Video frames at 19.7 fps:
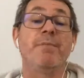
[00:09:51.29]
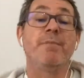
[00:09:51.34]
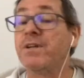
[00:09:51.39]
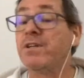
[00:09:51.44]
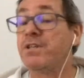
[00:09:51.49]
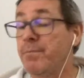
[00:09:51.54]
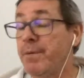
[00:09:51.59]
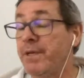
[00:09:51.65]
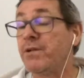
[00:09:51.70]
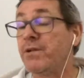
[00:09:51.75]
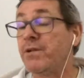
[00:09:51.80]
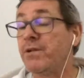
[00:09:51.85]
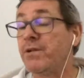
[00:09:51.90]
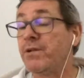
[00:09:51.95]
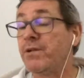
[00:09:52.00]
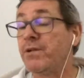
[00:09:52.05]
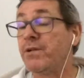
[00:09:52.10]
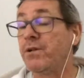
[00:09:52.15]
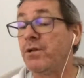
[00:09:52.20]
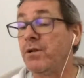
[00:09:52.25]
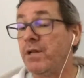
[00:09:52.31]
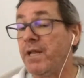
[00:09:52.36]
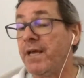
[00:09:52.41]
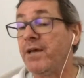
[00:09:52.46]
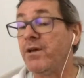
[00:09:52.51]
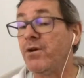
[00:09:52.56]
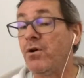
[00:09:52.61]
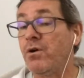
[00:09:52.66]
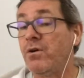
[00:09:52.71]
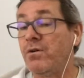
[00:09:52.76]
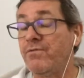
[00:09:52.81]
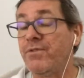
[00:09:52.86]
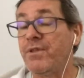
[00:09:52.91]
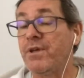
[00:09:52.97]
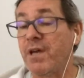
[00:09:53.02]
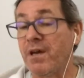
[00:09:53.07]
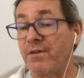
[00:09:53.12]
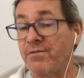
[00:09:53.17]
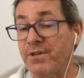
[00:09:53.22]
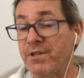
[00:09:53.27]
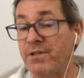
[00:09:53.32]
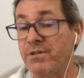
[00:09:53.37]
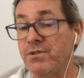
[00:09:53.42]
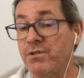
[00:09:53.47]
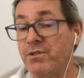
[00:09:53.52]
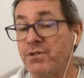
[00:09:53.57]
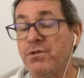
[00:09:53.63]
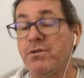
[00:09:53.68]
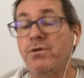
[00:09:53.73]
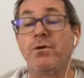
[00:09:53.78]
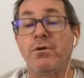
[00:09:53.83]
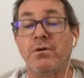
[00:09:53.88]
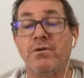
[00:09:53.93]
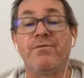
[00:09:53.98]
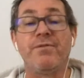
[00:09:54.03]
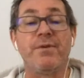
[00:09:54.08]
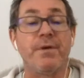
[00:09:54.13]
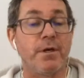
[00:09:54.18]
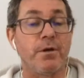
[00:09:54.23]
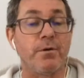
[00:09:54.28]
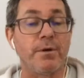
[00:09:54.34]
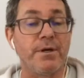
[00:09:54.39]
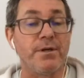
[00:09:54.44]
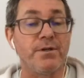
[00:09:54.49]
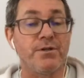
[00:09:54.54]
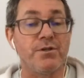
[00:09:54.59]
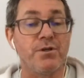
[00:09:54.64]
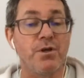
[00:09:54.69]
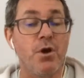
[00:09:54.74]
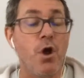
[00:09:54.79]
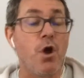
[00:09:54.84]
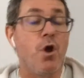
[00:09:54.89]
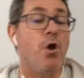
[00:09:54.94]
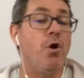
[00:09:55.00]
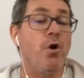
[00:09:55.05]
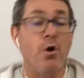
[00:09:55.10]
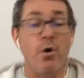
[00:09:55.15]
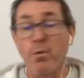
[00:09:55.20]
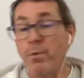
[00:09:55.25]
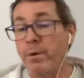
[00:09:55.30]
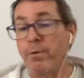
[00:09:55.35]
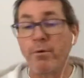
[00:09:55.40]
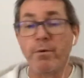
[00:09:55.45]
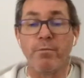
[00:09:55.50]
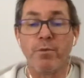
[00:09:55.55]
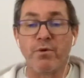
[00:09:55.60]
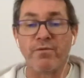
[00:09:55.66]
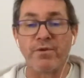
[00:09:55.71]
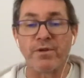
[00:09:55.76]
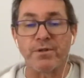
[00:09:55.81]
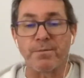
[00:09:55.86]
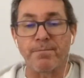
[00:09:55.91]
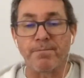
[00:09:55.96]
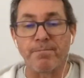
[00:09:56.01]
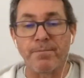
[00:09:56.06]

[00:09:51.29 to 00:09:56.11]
a fundamental leg of the governance of EOS, or we remove it.